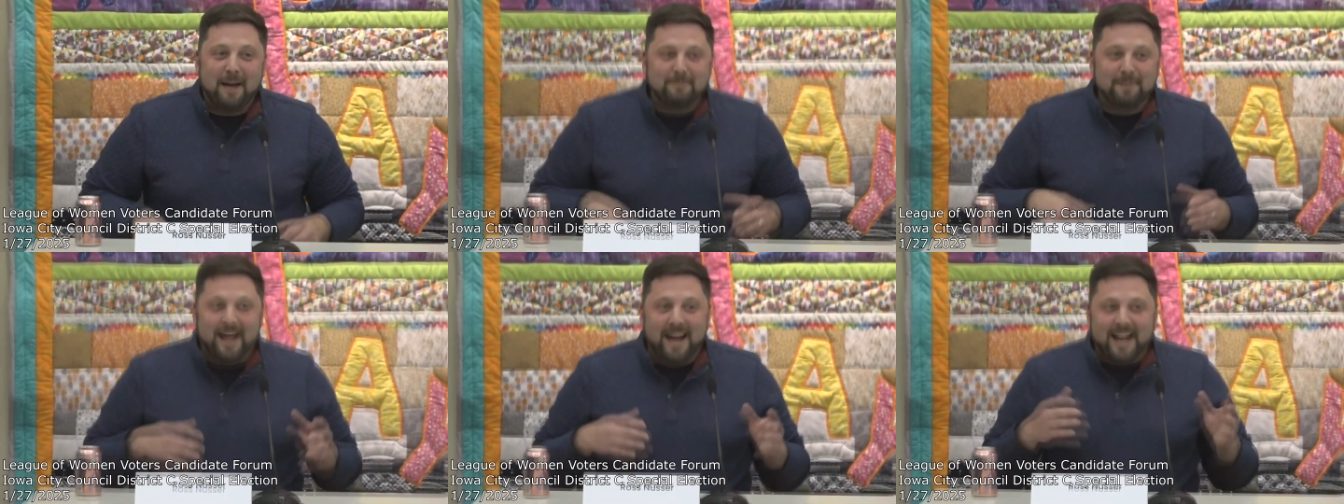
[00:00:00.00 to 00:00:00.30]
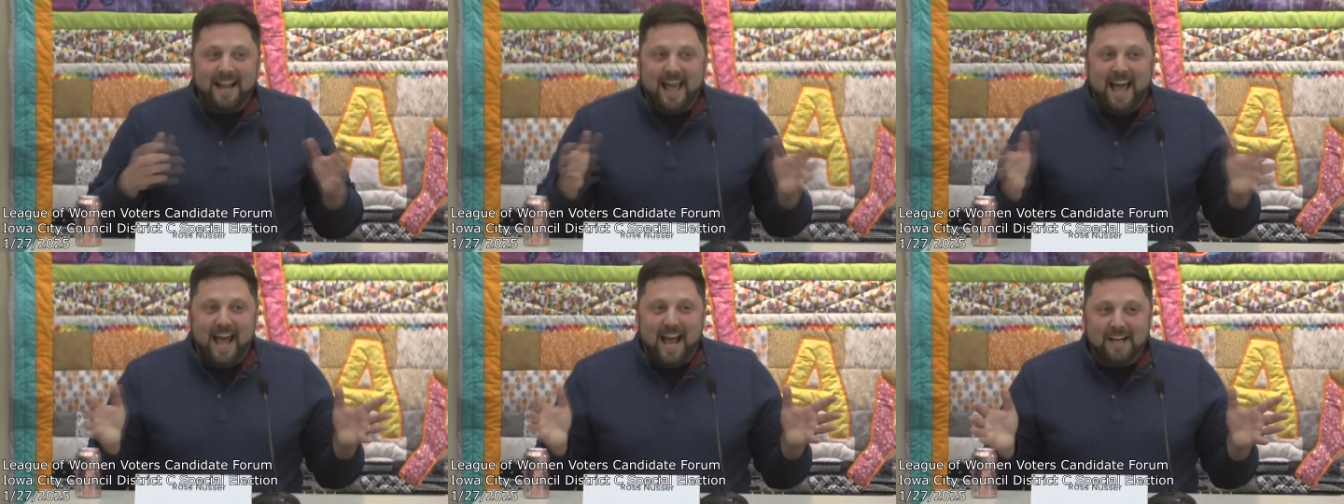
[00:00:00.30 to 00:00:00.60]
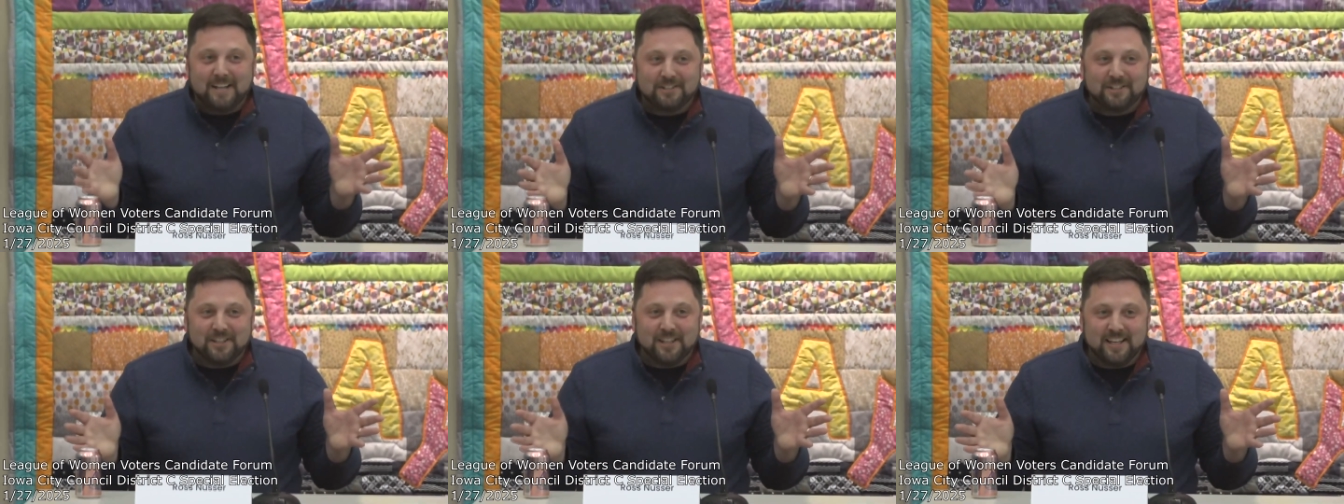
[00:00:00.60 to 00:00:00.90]
not
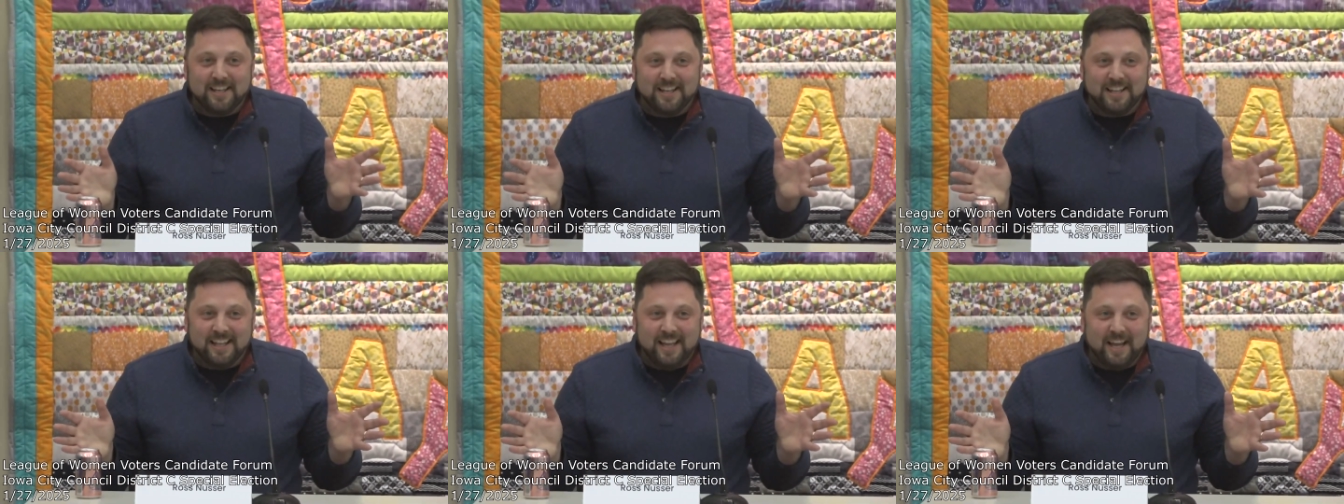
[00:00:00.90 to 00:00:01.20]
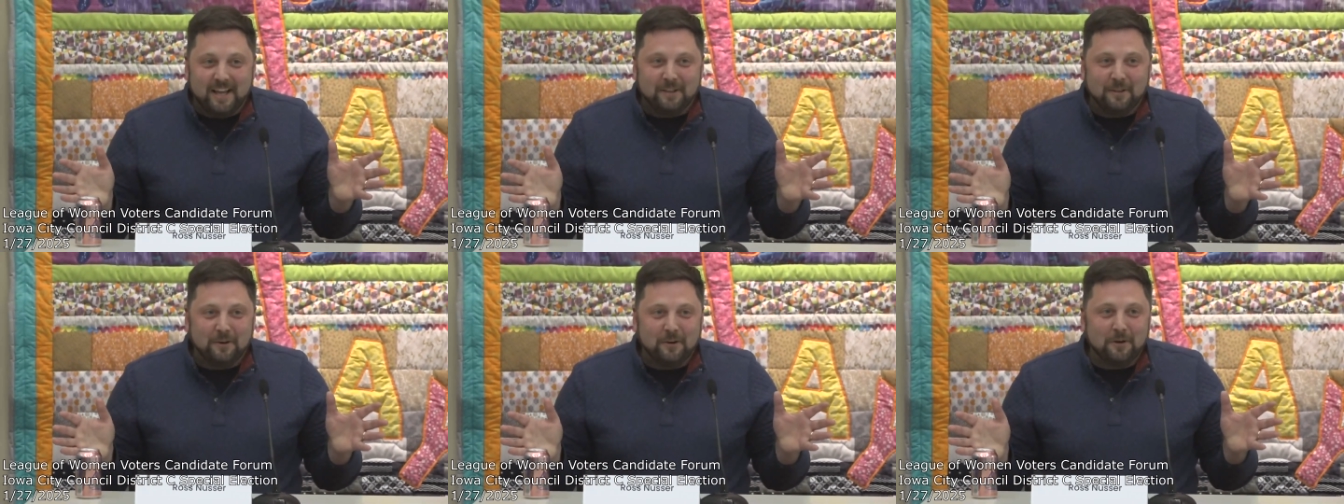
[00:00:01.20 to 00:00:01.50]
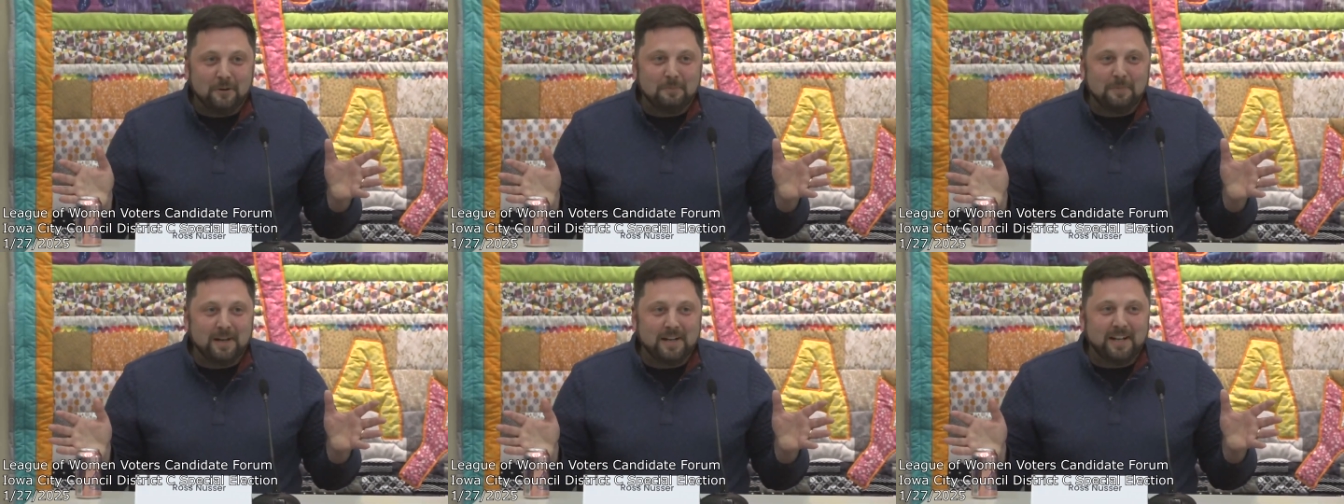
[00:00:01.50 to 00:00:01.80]
actually a
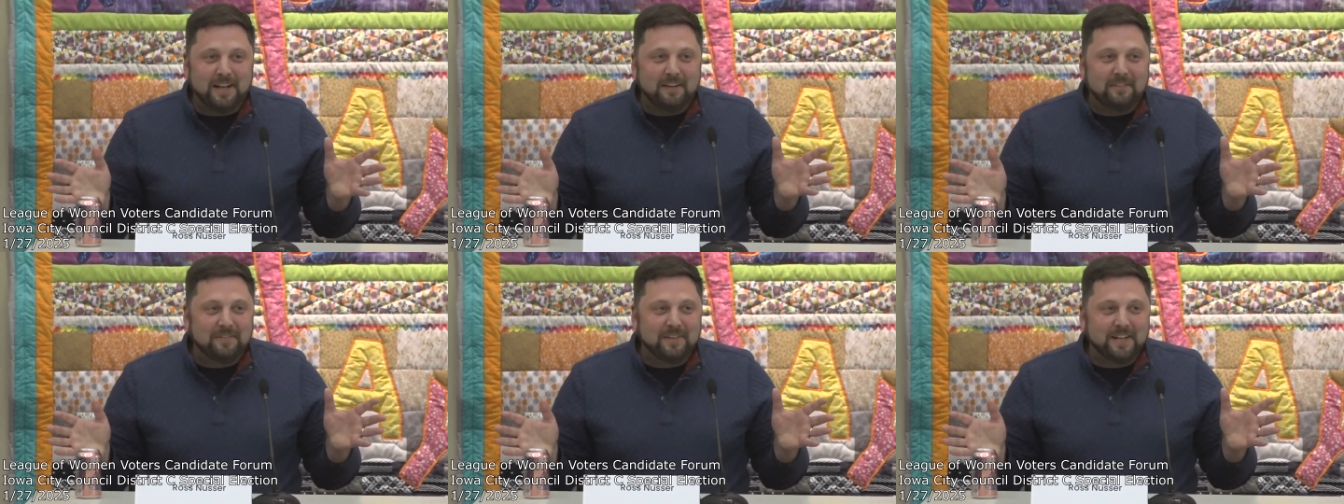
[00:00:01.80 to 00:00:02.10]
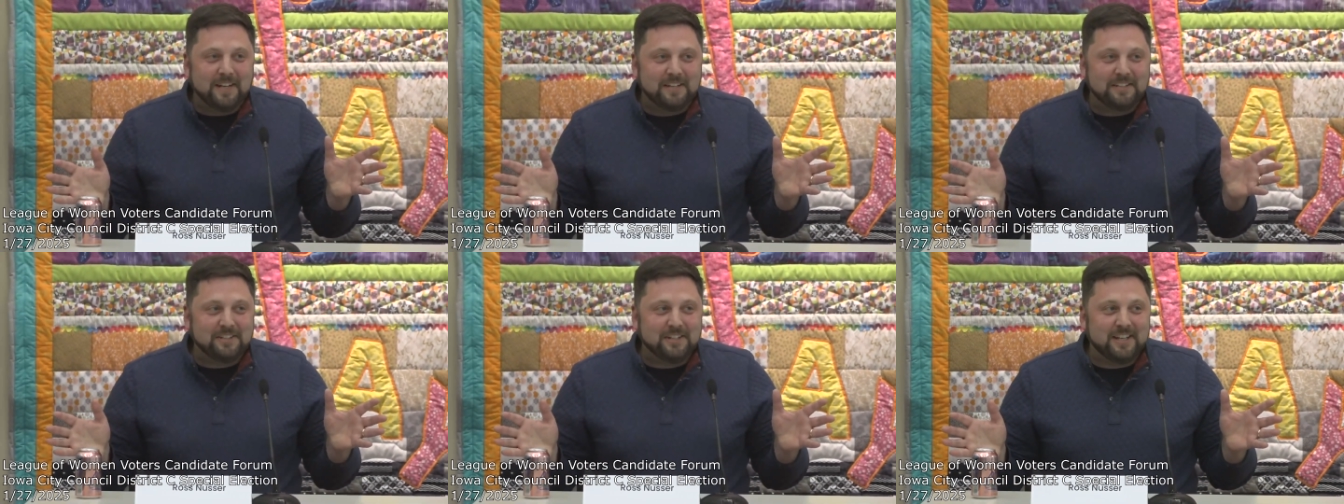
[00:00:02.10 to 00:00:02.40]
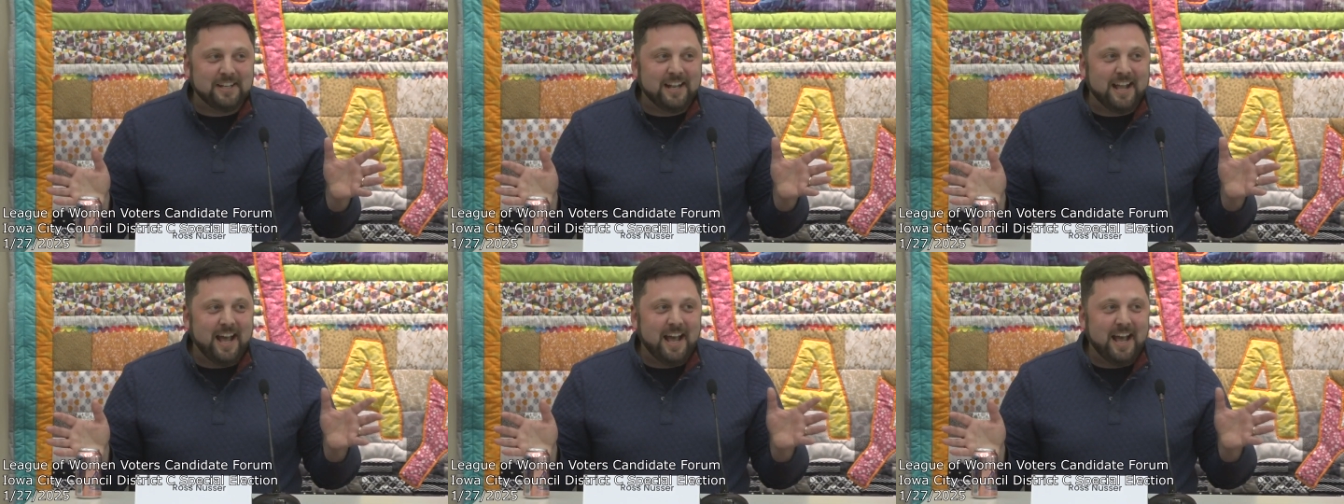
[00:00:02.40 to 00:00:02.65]
landlord by definition.